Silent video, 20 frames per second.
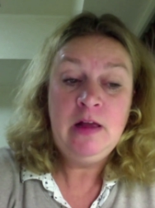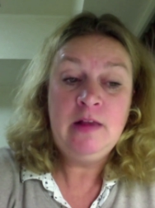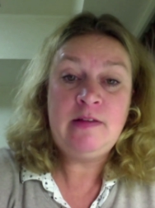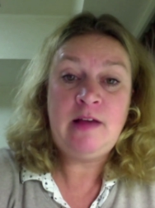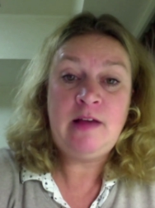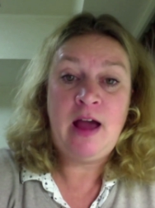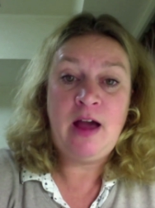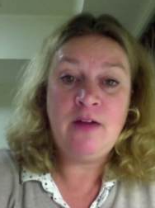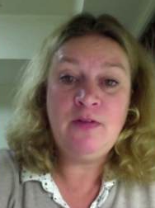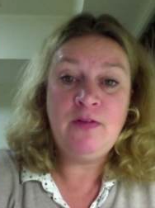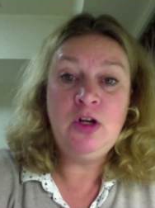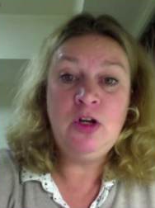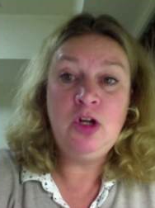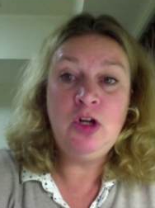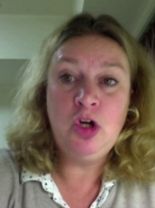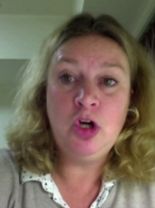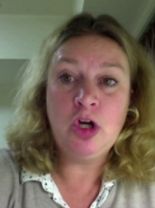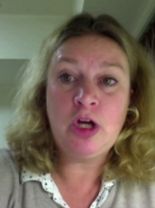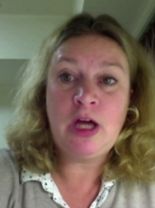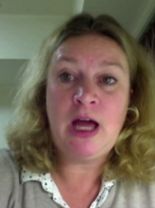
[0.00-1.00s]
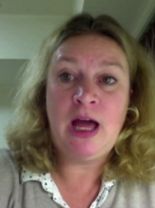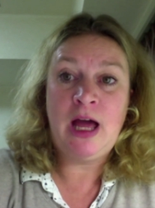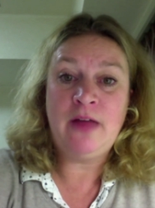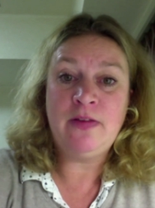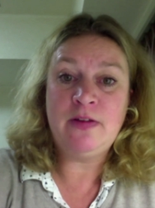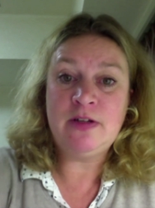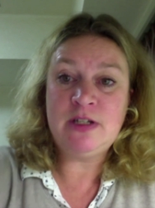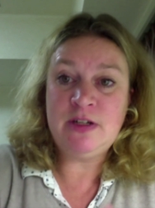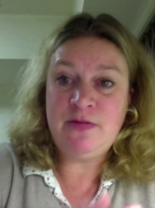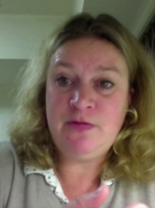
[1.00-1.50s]
to have a look
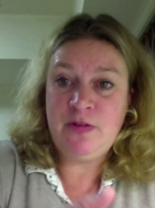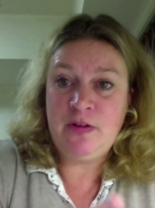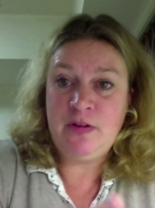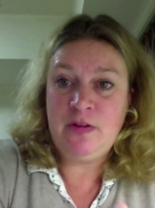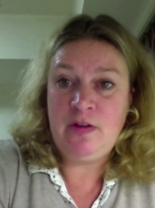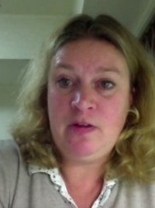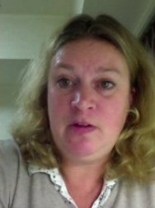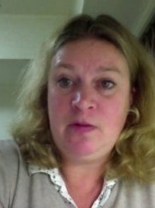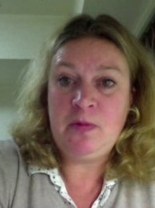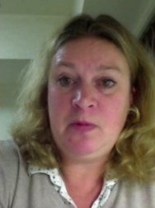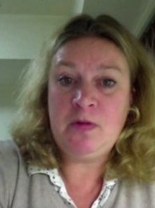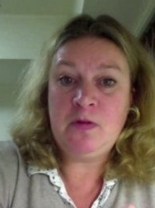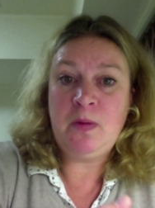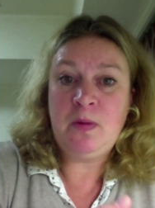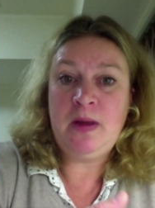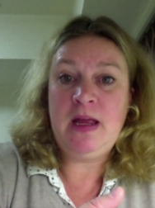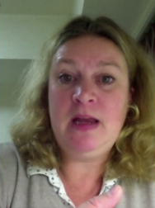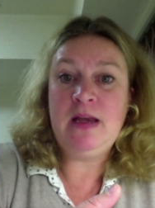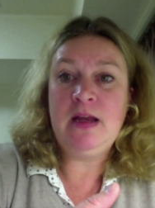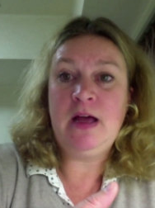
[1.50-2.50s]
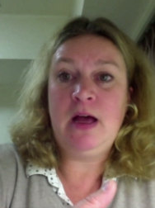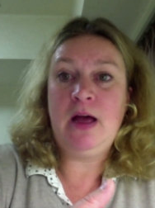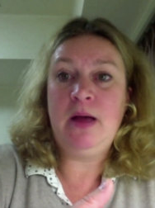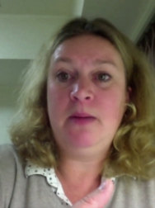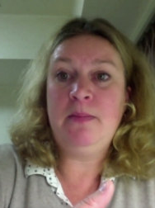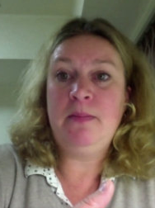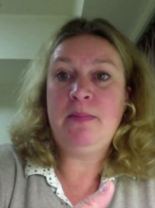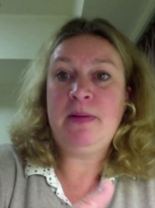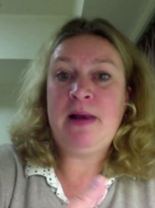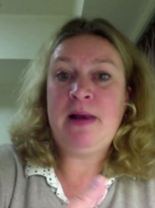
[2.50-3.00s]
at the differences between
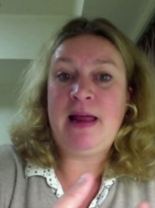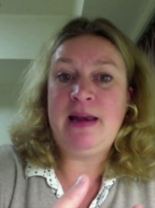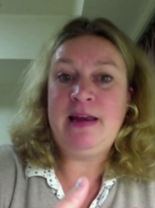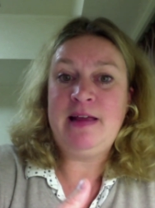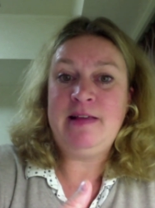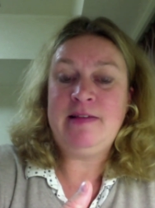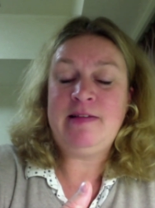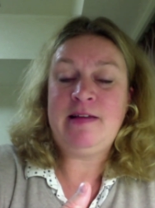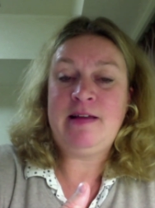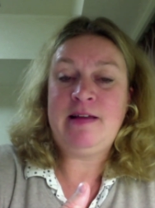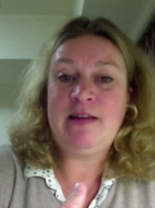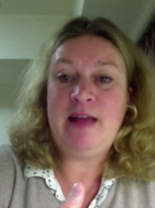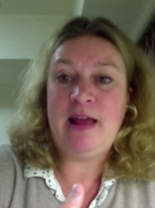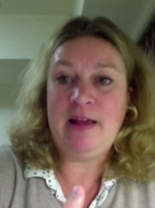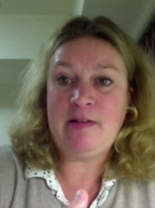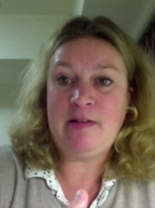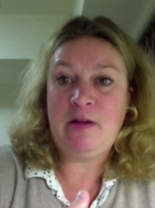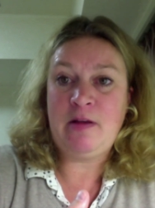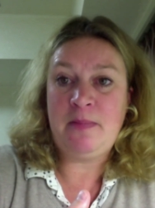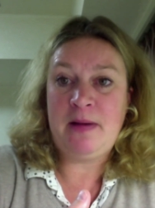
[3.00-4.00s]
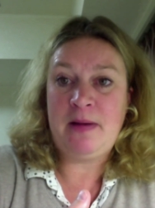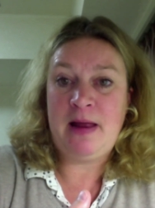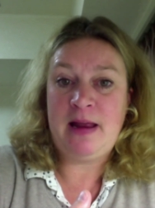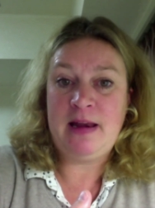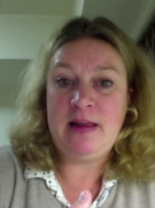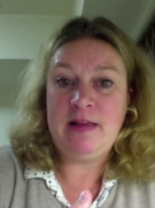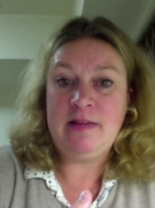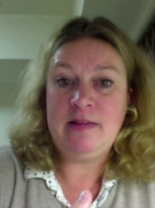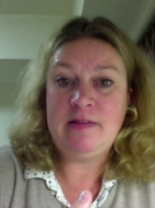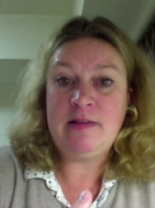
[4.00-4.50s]
um, planets and
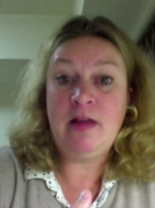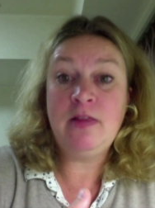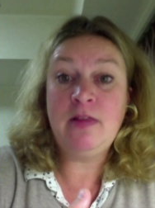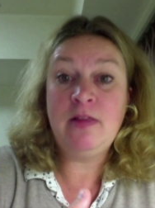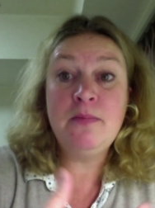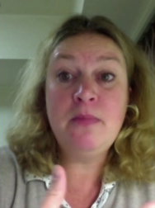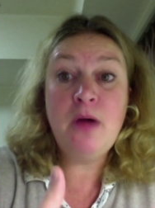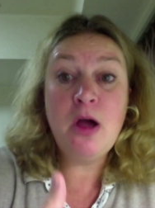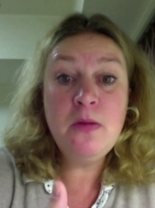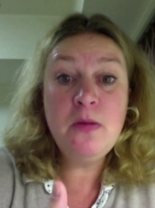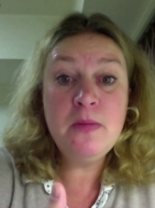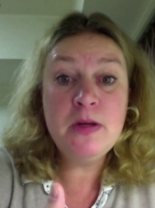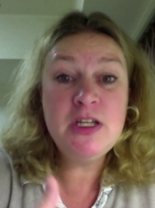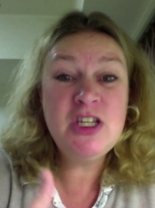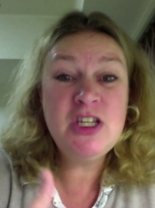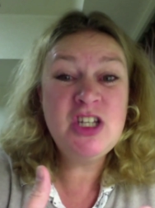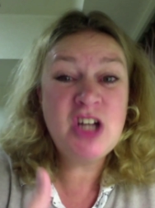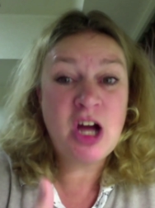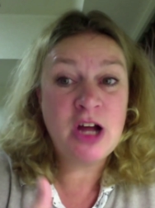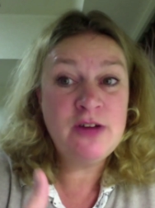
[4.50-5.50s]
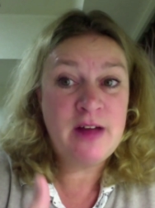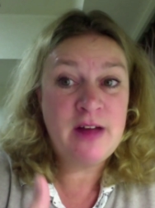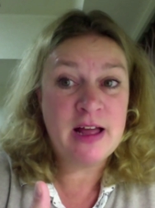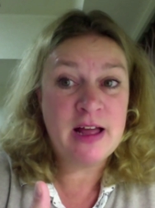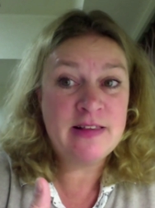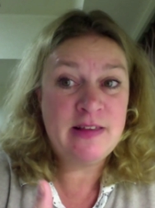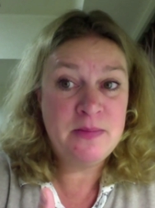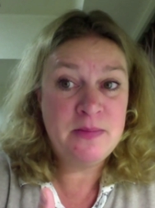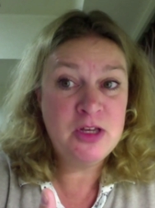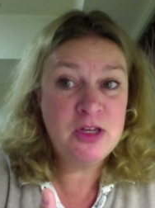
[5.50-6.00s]
exoplanets. At the moment,
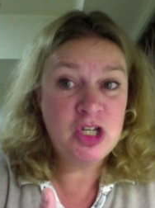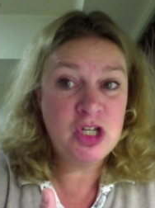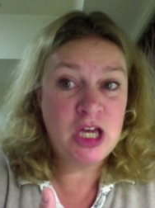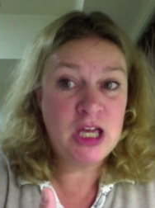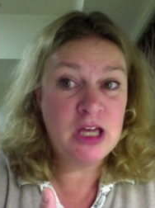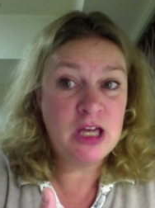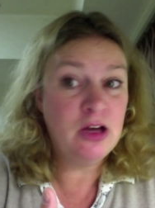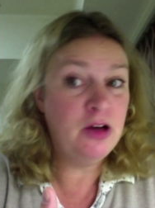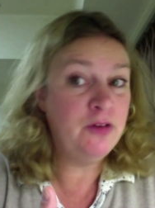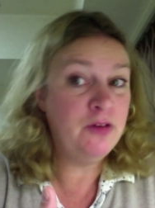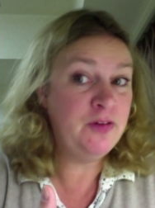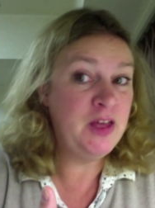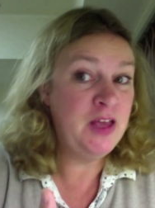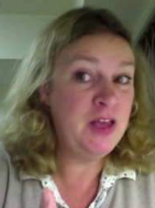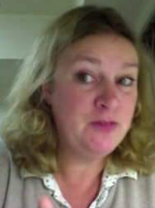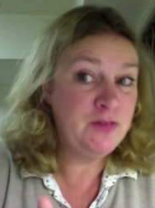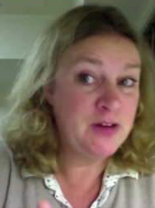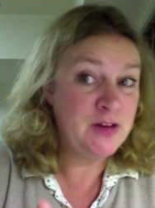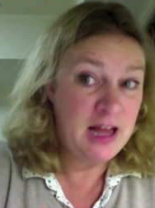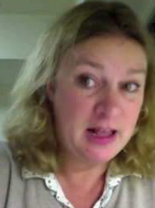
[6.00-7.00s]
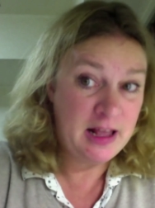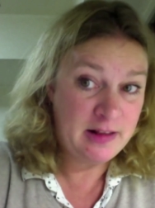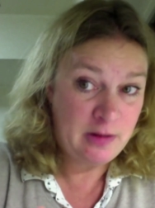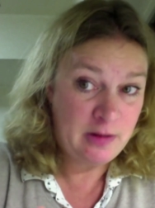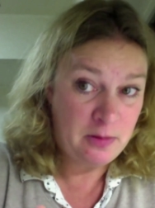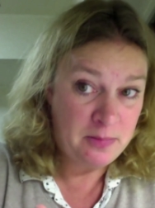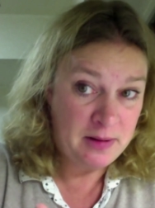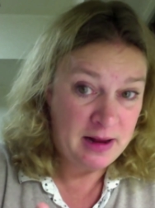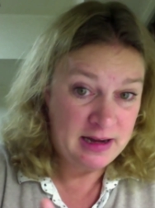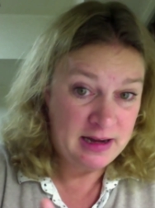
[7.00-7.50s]
direct imaging of even an
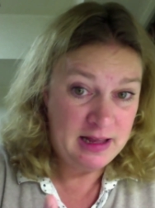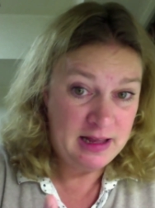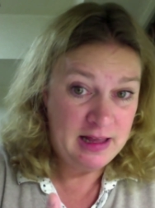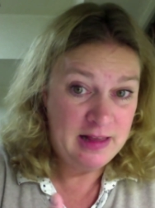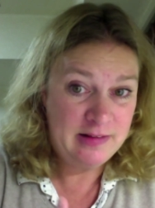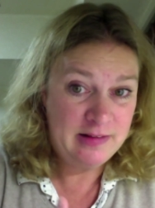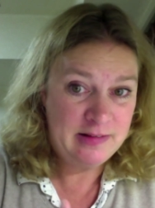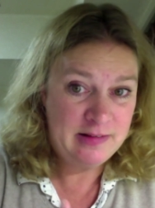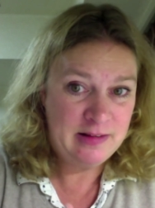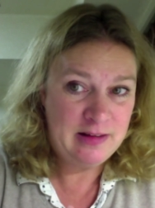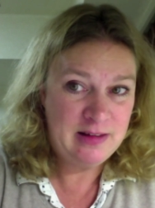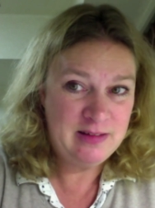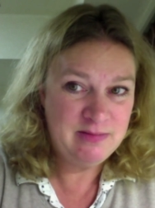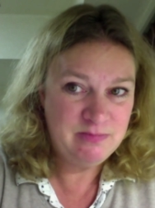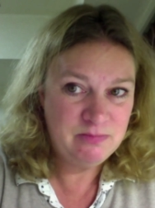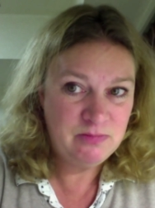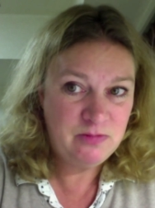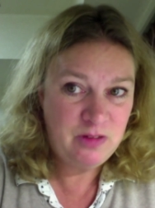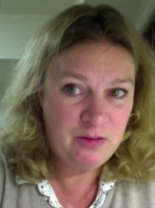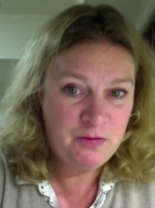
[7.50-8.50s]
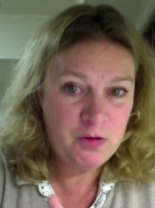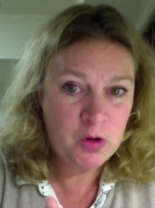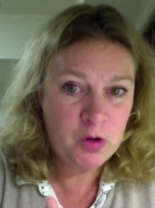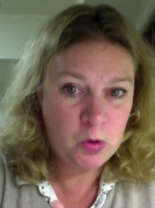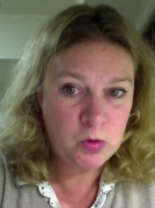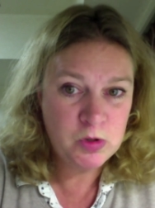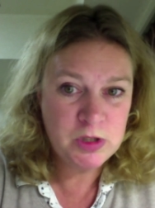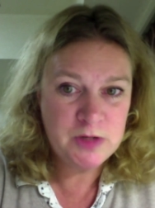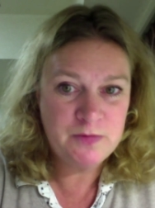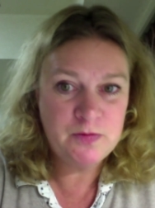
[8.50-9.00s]
exoplanet is
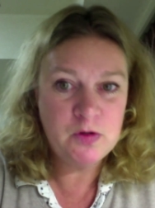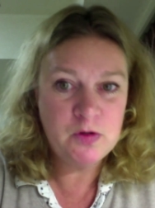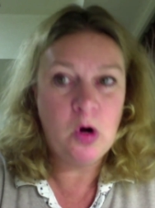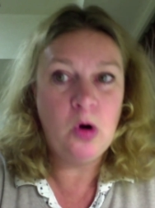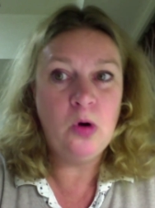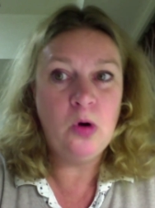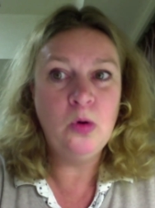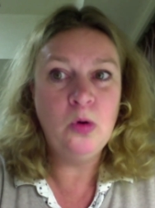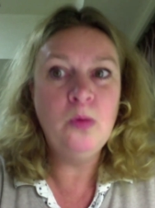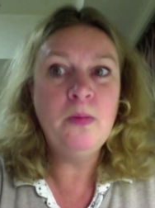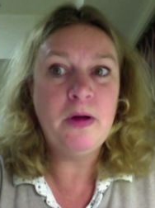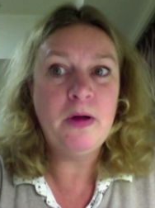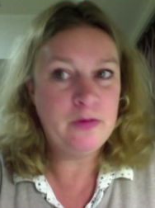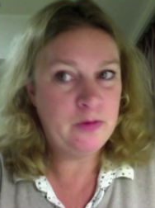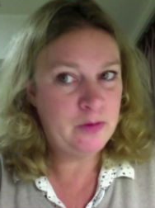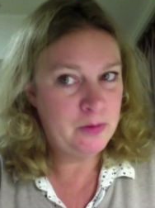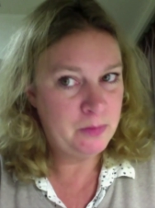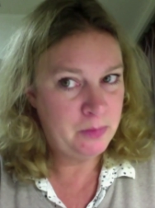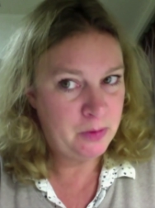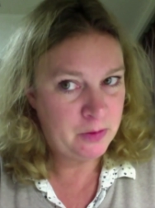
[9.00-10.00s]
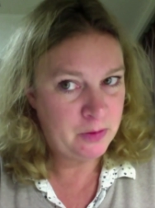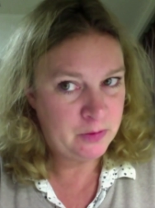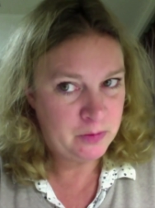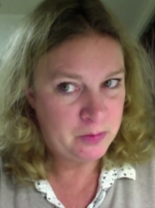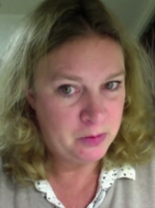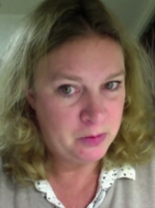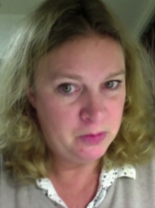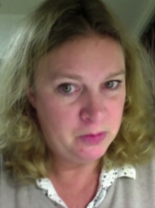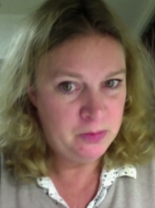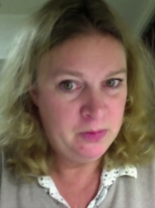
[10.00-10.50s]
difficult, if not almost
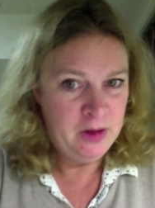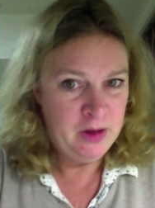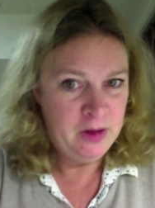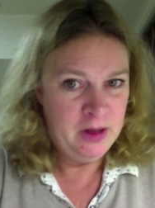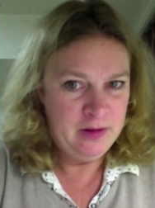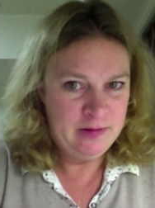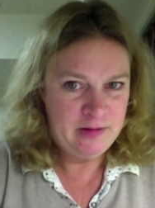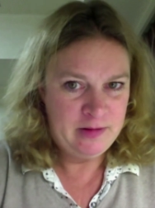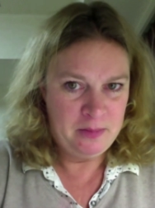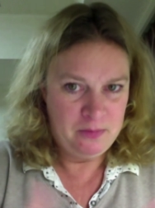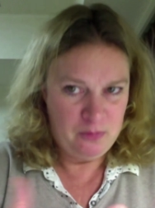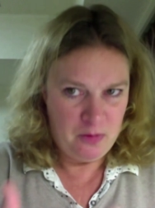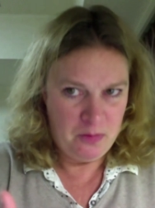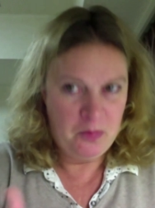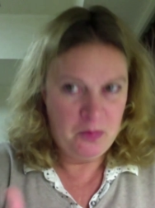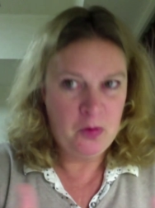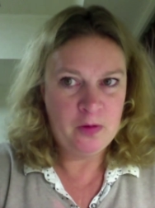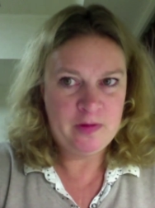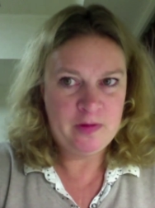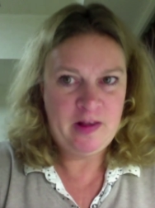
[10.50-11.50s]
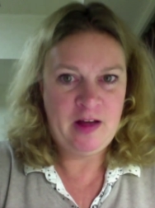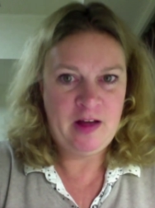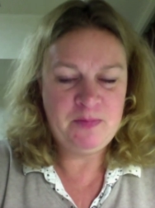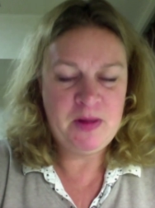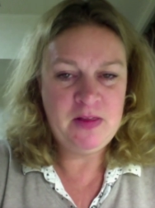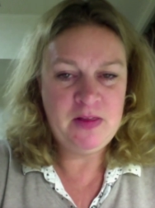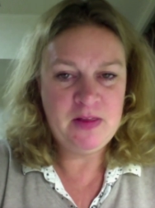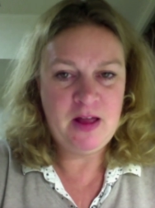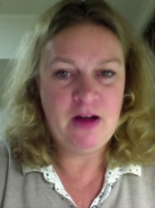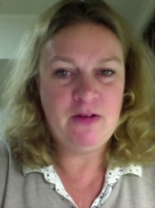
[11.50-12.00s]
impossible. Some reports have
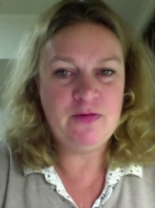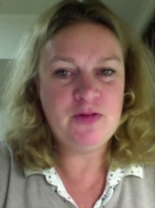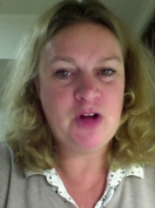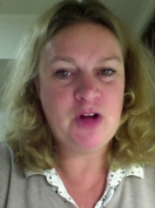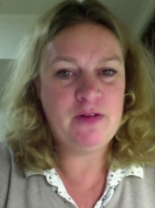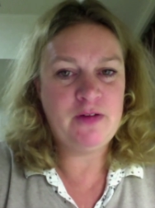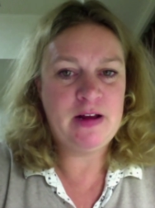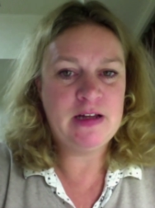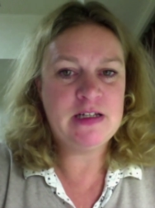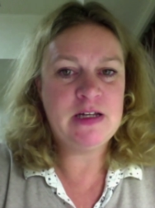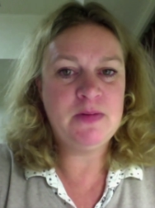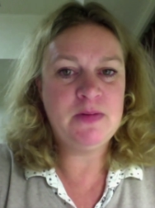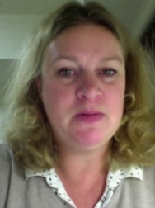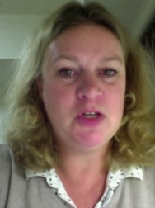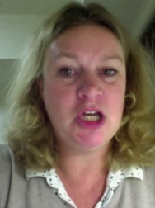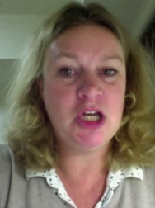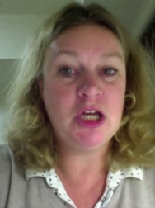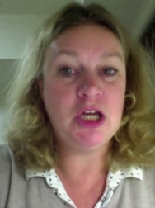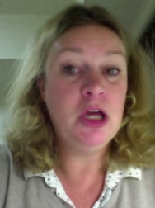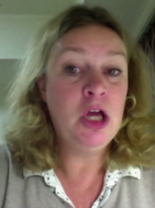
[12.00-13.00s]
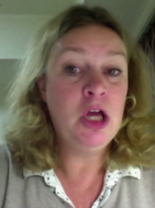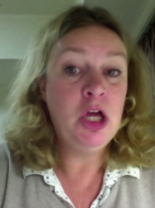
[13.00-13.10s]
been there of direct imaging.